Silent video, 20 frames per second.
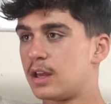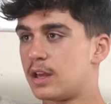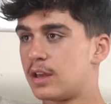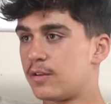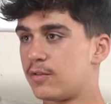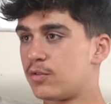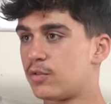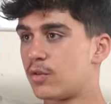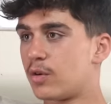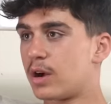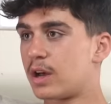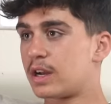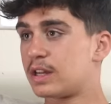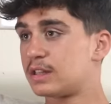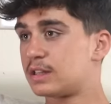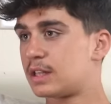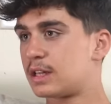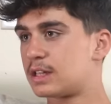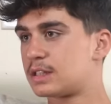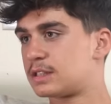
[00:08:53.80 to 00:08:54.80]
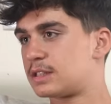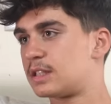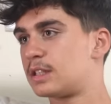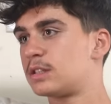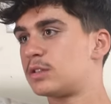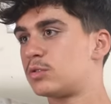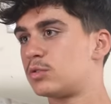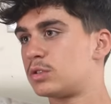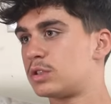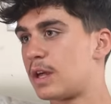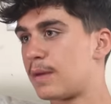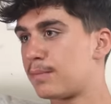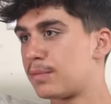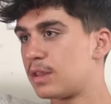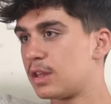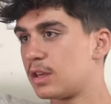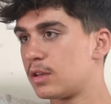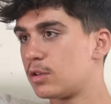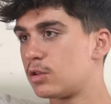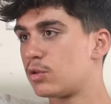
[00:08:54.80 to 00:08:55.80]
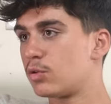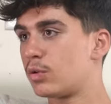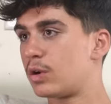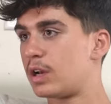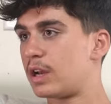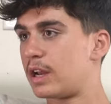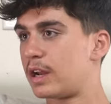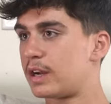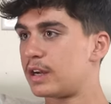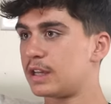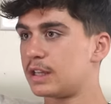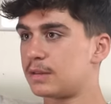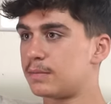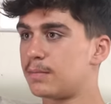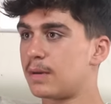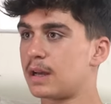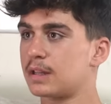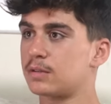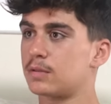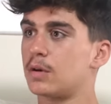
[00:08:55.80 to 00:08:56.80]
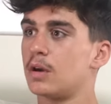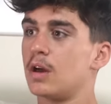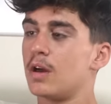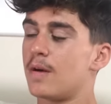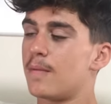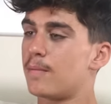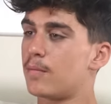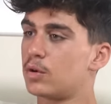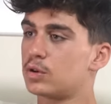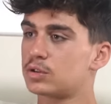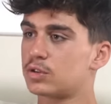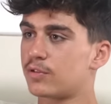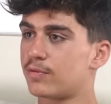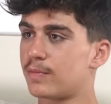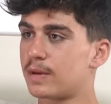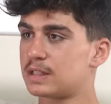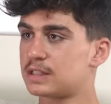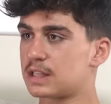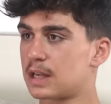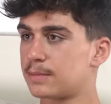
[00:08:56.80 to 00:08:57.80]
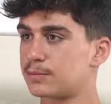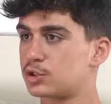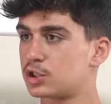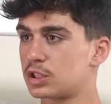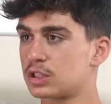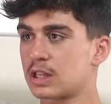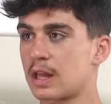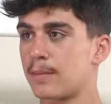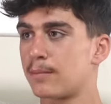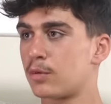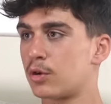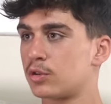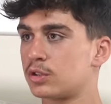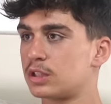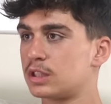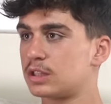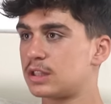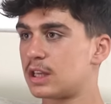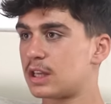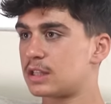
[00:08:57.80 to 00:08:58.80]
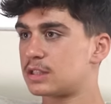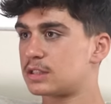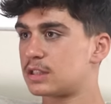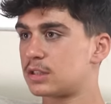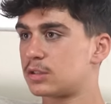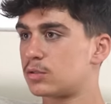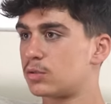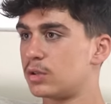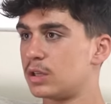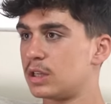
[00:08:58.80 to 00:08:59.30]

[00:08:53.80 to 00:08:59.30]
If you are interested to something, you will learn it. But most of my subject, I'm not interested to